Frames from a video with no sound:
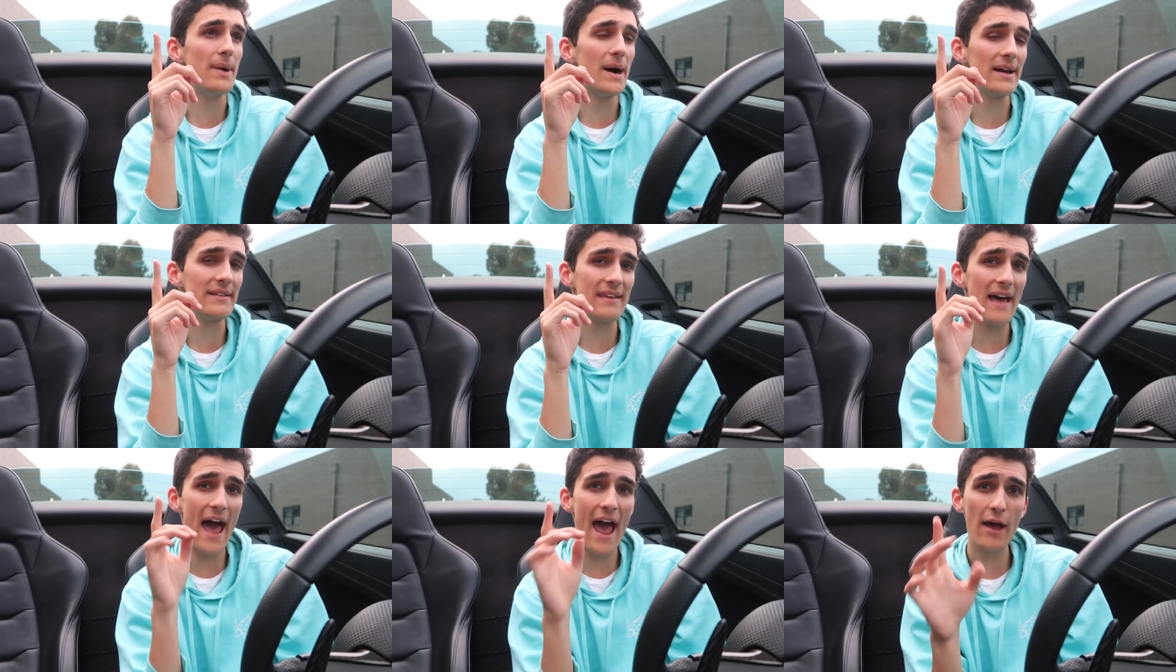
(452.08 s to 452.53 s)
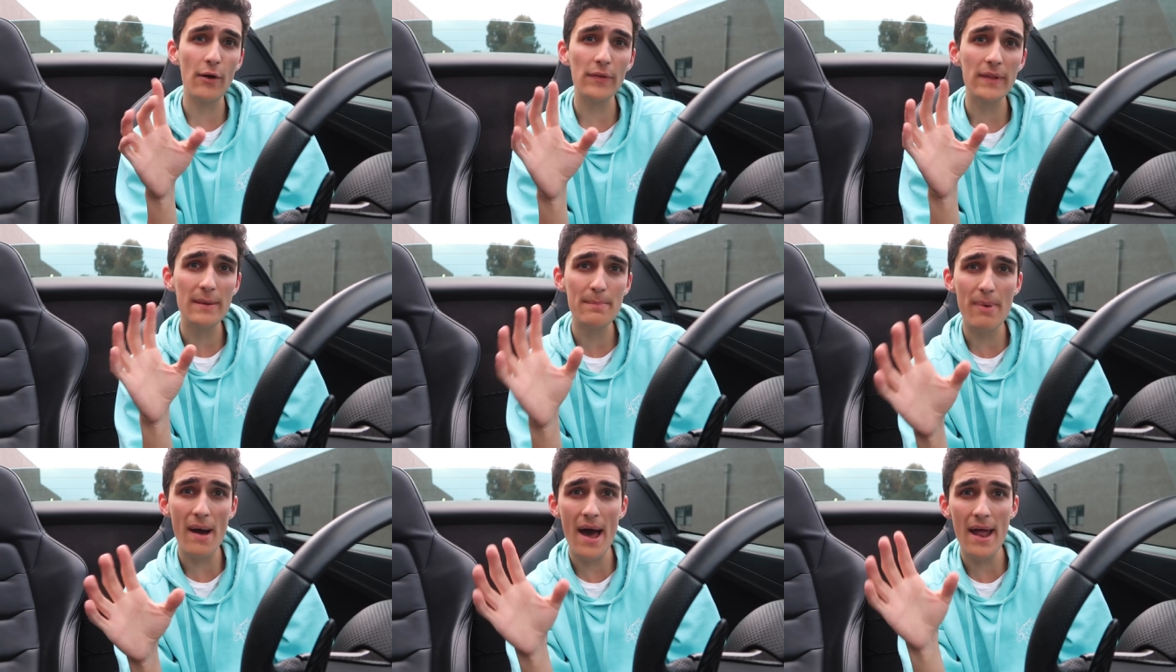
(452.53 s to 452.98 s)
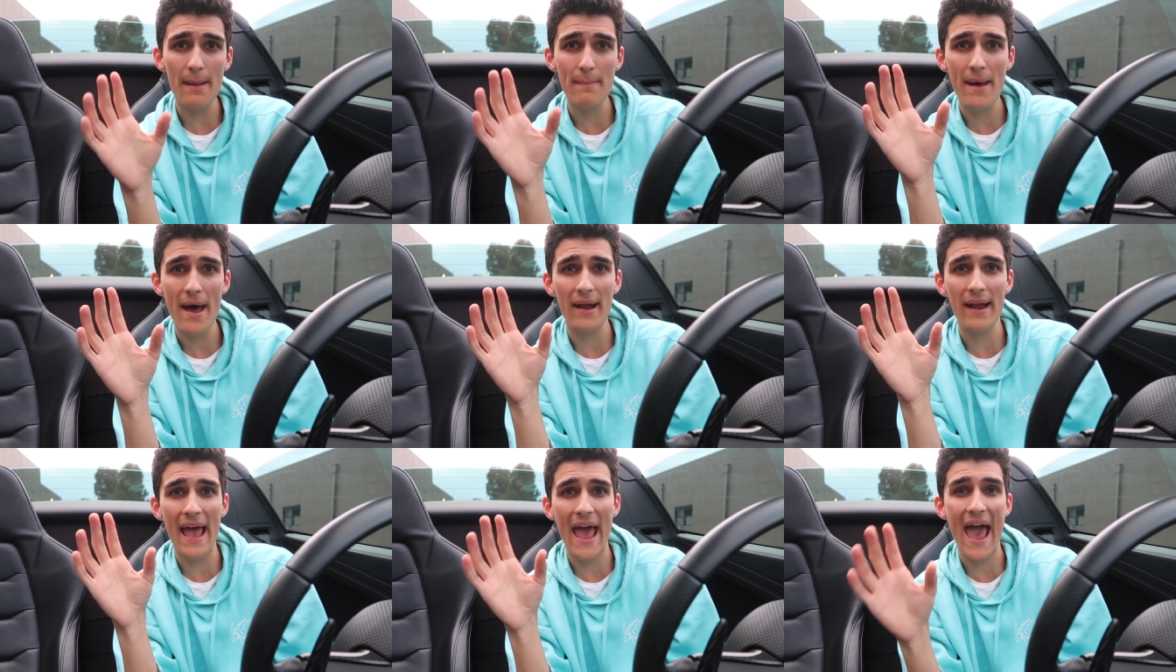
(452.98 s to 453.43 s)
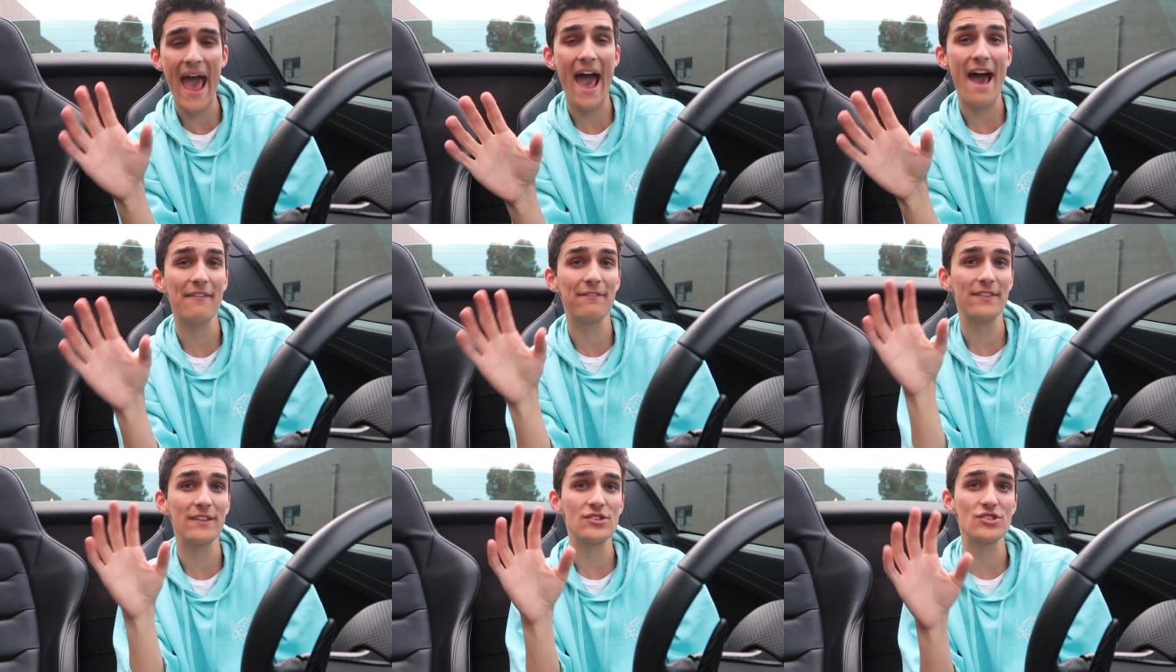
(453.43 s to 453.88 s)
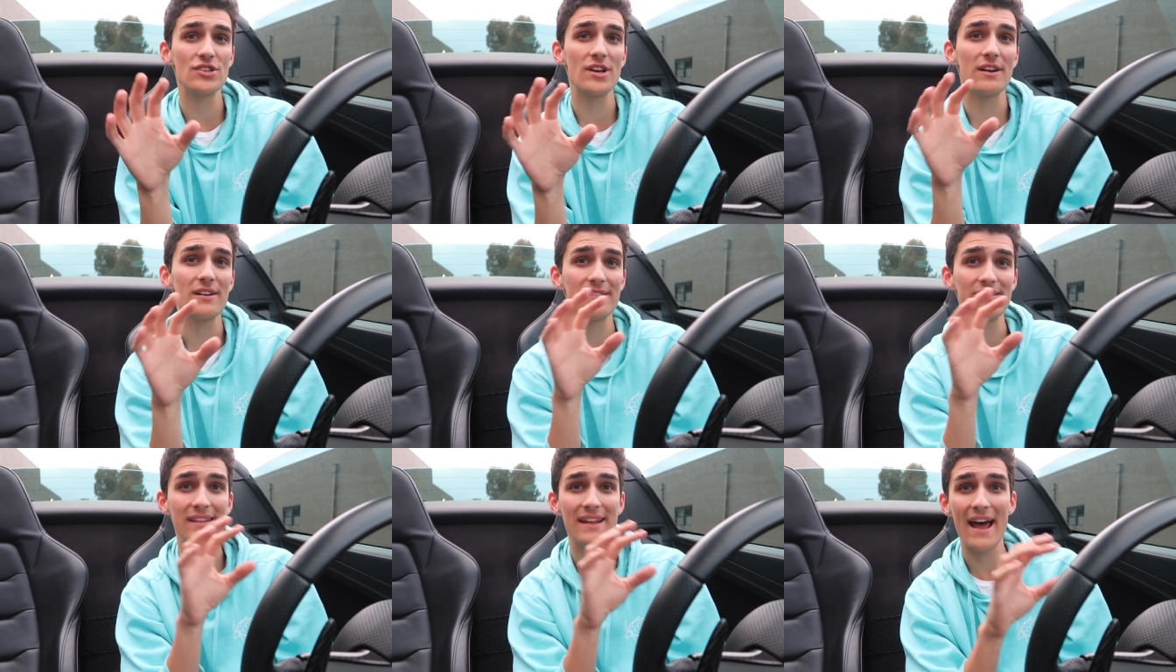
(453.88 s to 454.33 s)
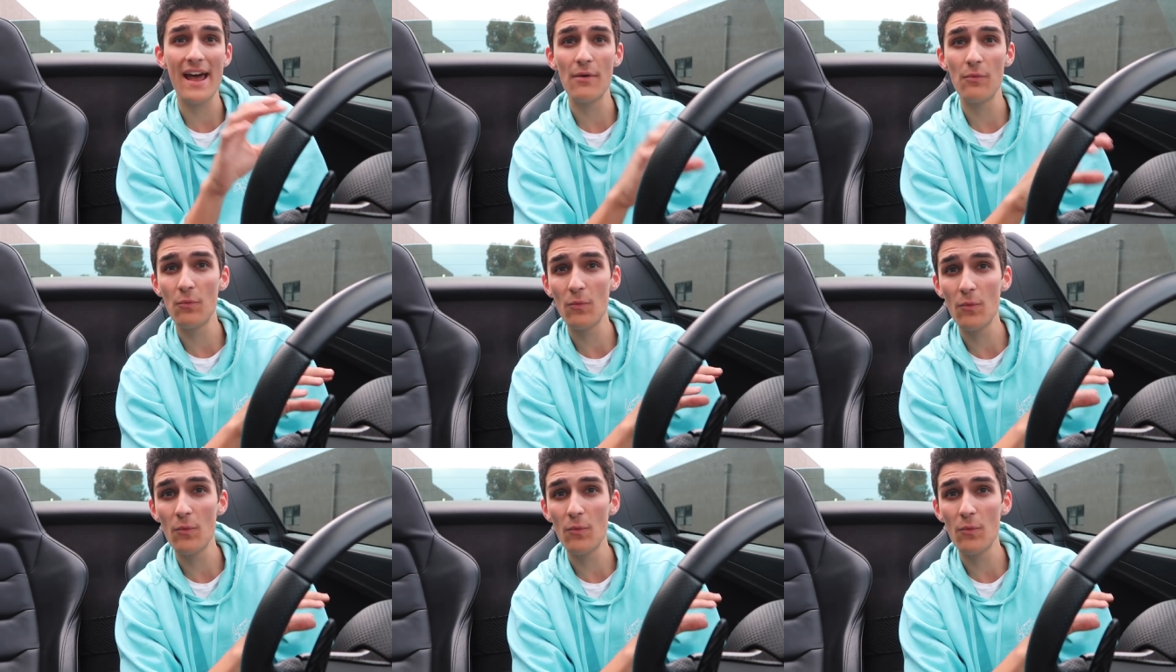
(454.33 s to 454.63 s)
but I only bought about half the shares that I